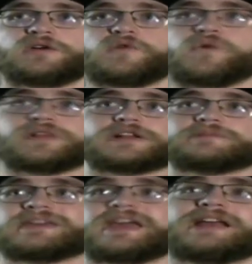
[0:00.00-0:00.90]
one little
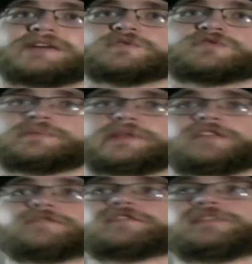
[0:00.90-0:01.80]
mechanic was
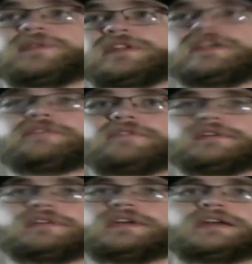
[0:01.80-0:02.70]
replaced for something
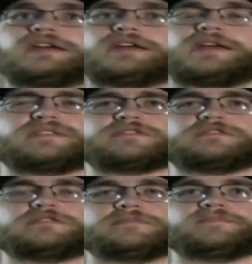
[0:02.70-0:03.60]
different.
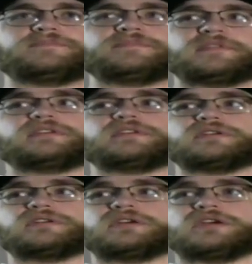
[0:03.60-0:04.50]
It's,
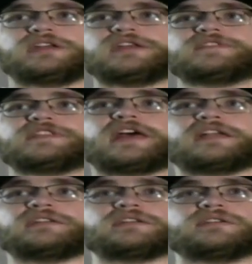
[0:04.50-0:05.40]
and even
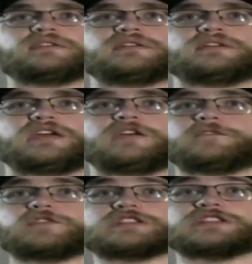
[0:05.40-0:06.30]
then, it
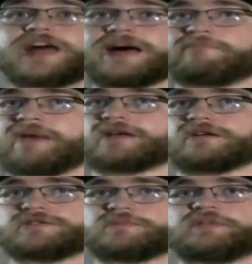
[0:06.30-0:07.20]
feels a lot
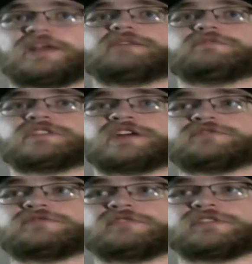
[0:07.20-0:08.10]
better to play with
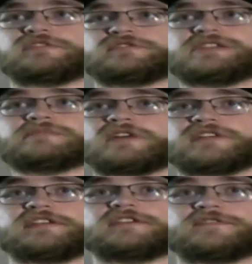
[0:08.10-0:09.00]
Nitro with Team
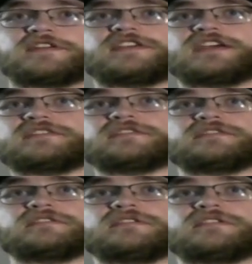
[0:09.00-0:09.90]
Racing's physics
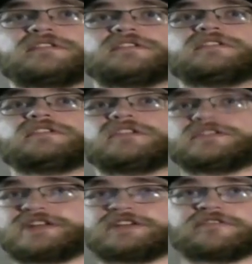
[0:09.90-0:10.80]

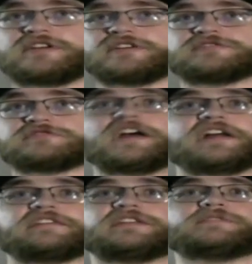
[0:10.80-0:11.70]
on Nitro Kart's
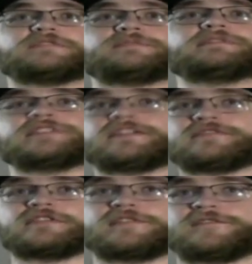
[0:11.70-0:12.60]
tracks than it was playing in Nitro
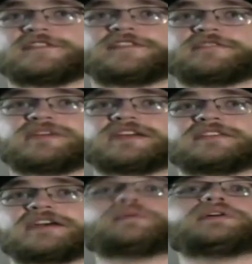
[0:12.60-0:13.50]
Kart's physics
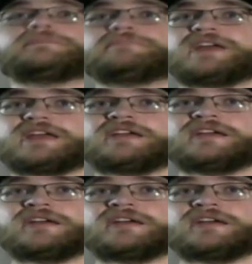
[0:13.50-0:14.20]
because I will admit